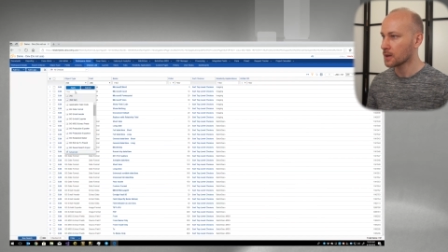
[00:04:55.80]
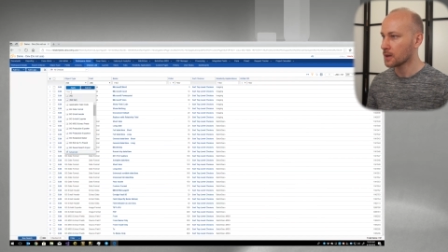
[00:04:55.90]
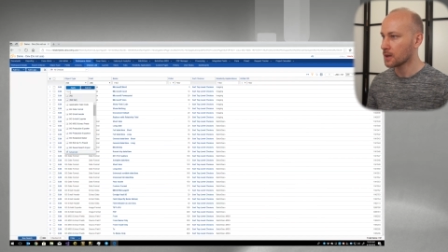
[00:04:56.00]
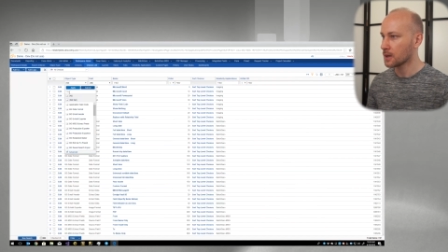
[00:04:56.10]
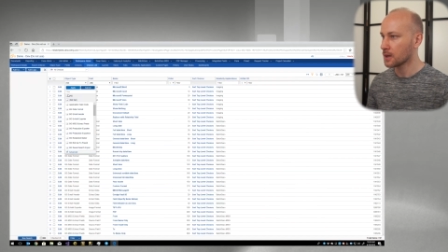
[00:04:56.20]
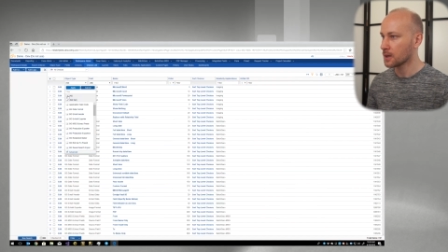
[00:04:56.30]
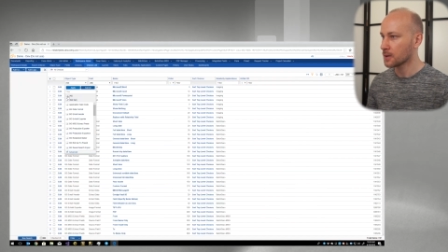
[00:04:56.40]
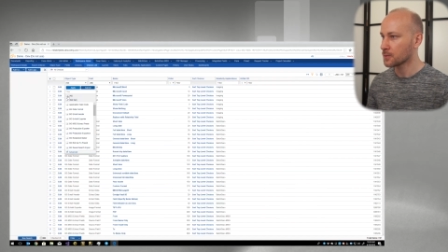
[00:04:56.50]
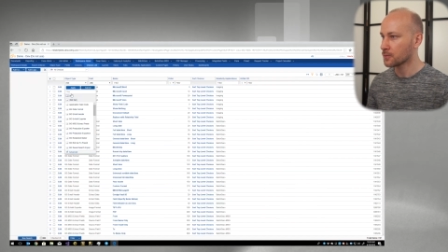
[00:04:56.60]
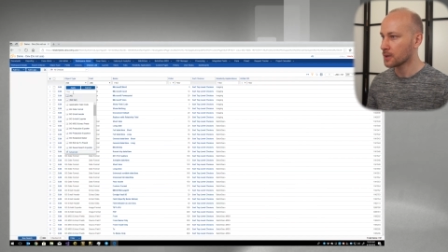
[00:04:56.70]

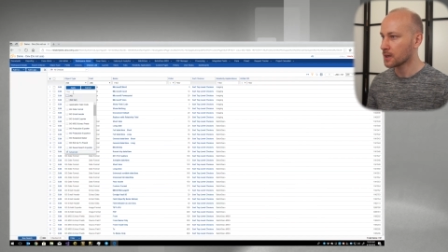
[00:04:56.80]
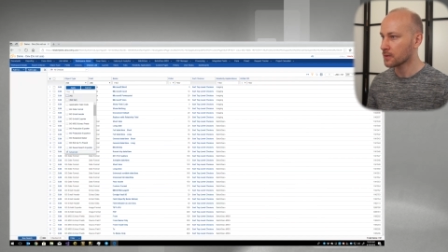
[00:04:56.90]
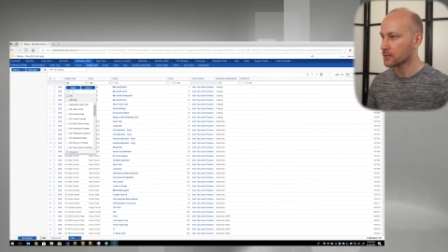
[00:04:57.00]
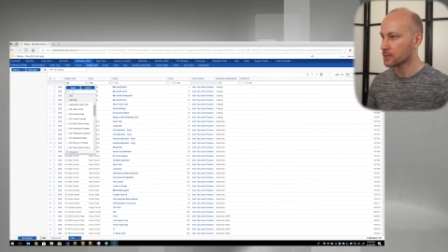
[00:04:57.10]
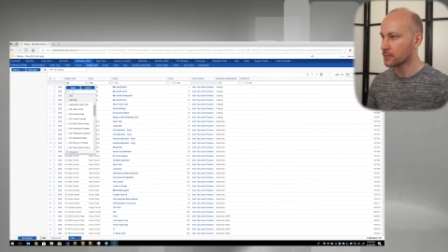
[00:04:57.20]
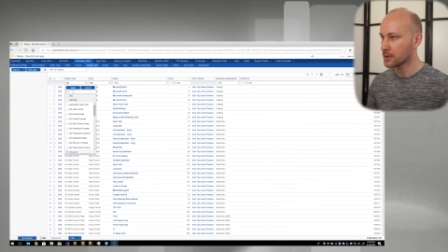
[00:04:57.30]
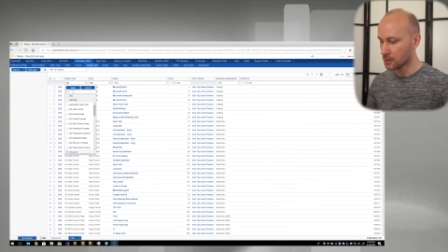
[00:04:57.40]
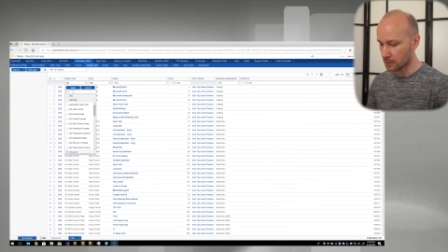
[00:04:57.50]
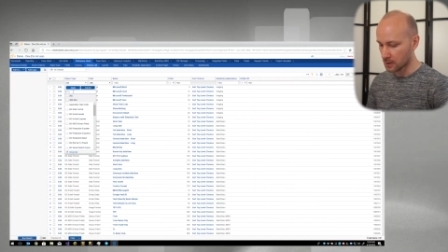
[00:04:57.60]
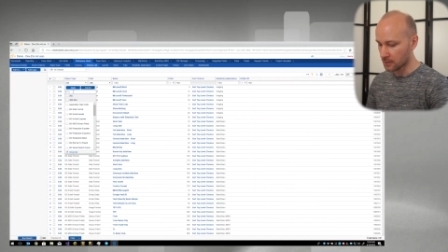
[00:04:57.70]
and we have to
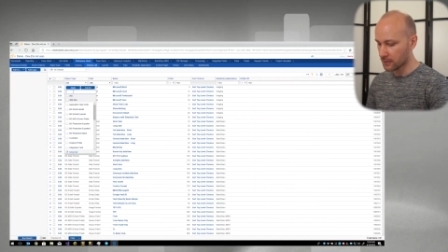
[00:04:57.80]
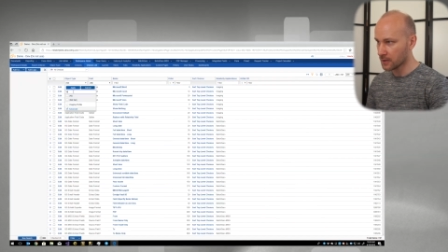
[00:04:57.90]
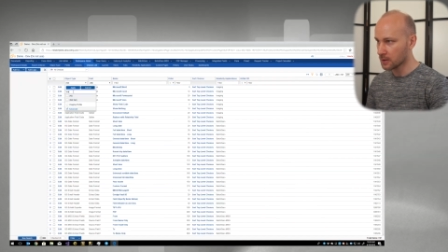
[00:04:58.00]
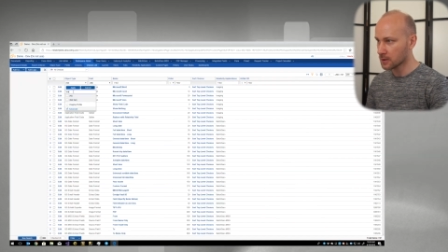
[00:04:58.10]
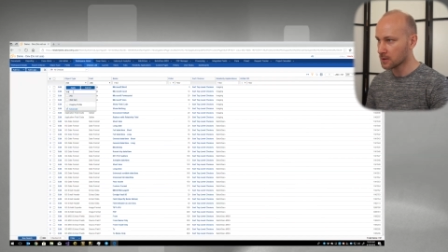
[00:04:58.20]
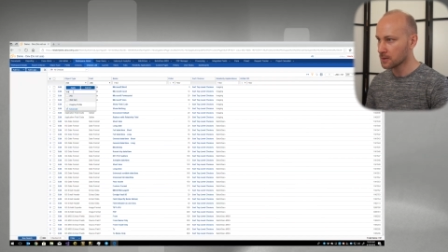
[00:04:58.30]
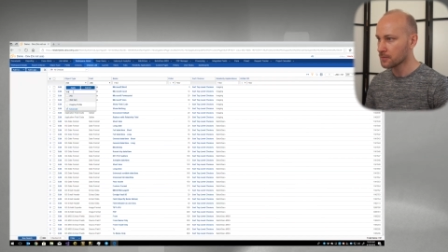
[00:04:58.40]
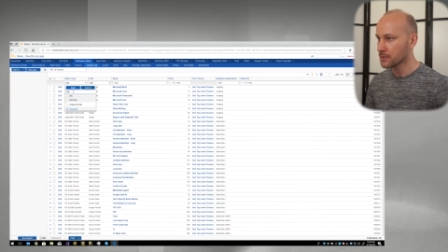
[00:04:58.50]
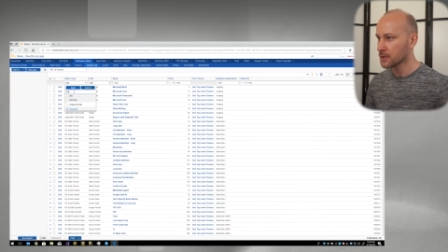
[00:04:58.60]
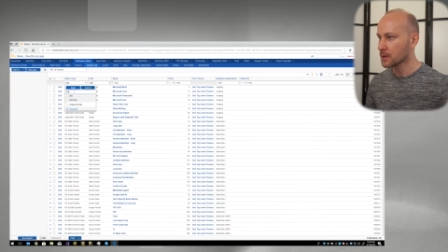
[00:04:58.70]
redo our filter,
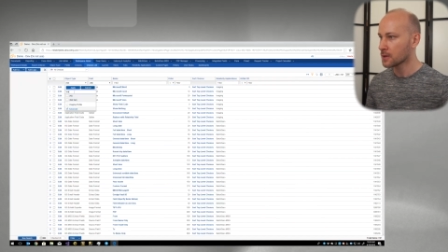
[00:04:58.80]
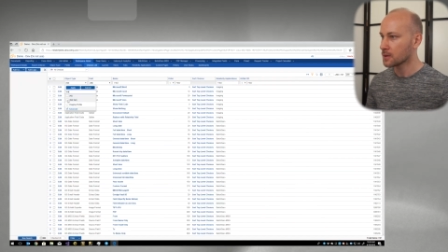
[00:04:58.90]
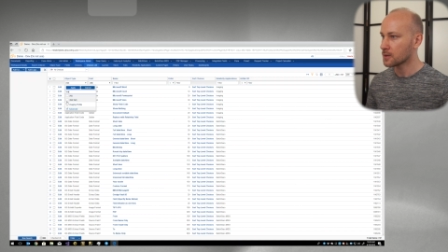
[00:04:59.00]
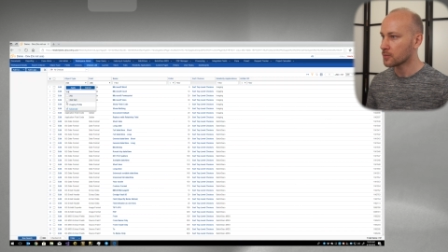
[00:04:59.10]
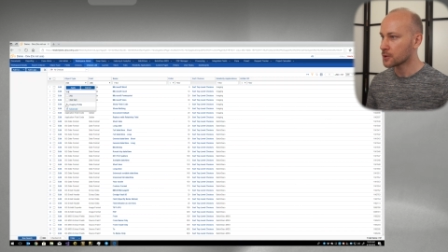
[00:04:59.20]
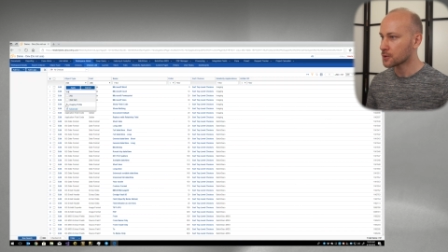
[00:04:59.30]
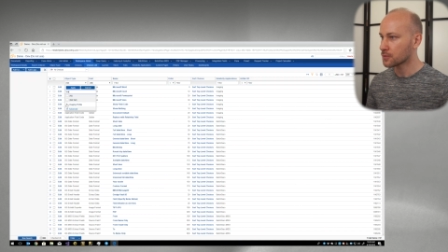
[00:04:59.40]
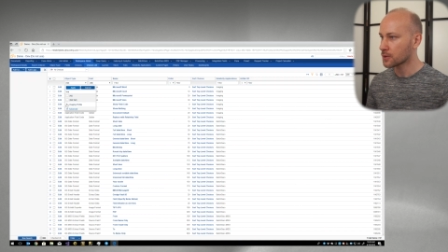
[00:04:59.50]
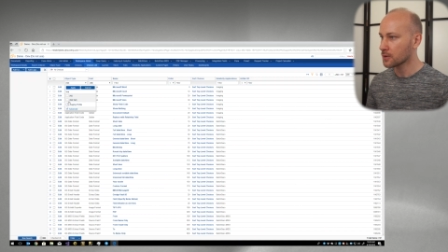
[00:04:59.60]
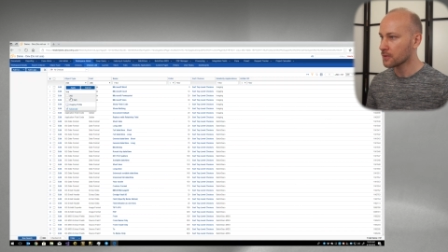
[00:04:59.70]
image
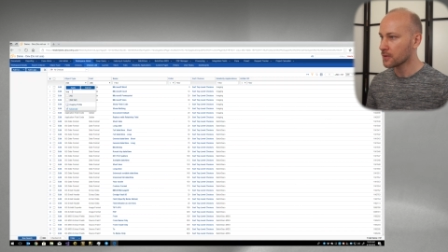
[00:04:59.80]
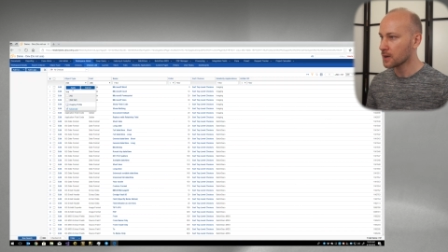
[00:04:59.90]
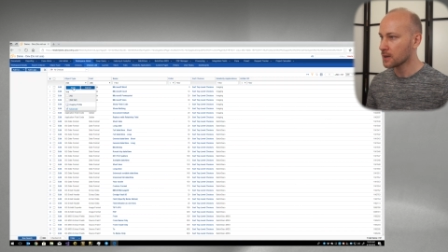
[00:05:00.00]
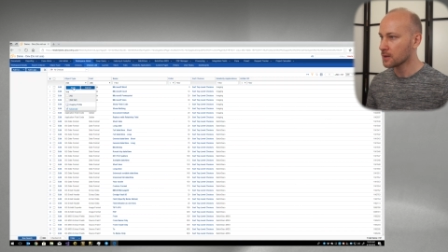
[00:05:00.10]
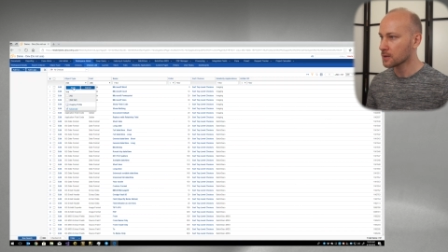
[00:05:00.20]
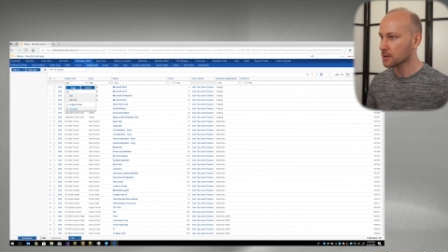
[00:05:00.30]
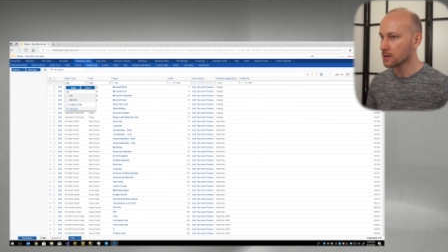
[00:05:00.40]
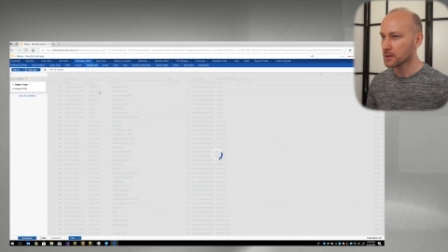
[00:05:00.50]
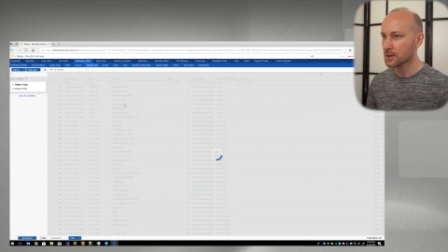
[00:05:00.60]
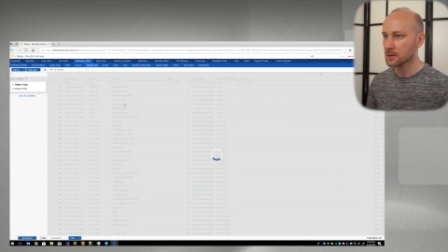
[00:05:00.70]
and profile,
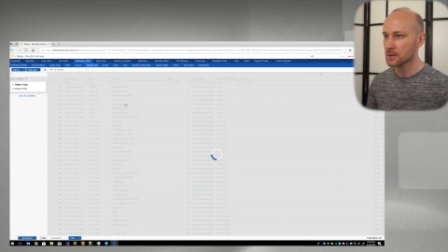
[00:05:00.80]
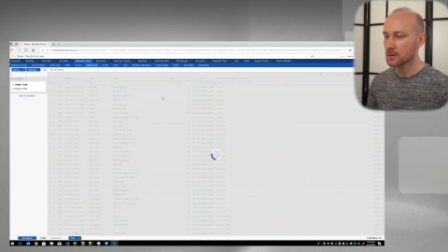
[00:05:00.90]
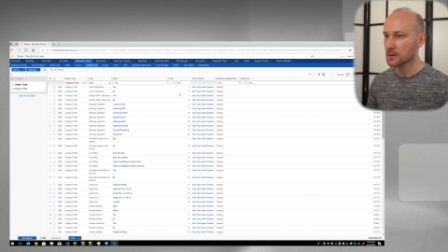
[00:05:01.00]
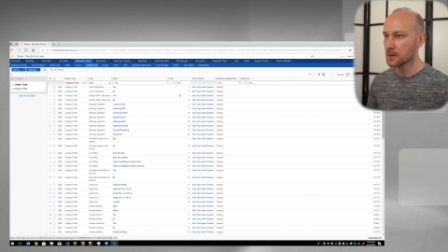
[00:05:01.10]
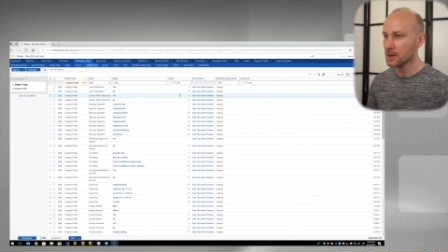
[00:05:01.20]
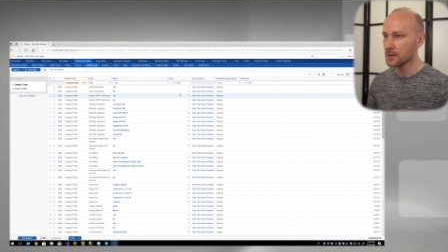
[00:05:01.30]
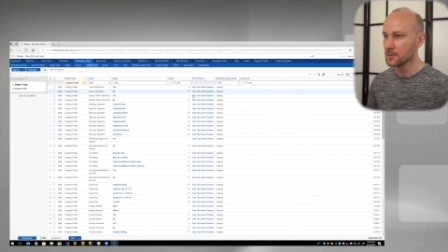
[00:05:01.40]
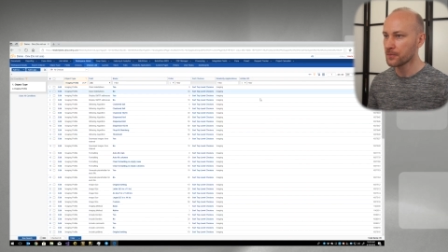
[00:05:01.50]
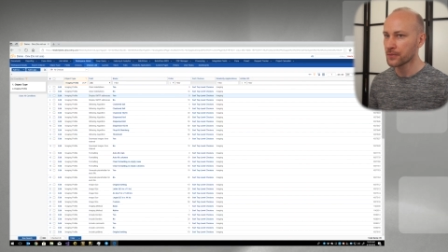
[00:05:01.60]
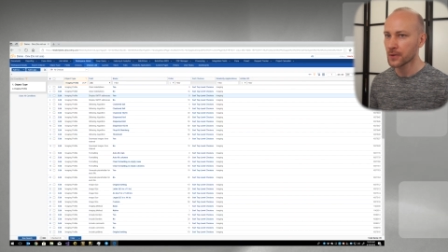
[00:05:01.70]
click OK.